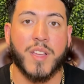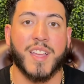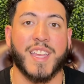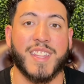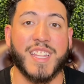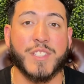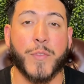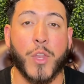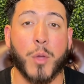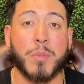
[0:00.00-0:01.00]
In this
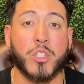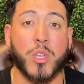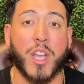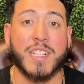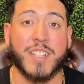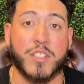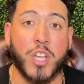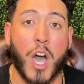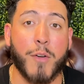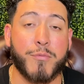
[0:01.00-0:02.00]
video, I'm going to be showing you guys the
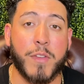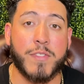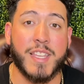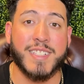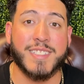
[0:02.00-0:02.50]
top 15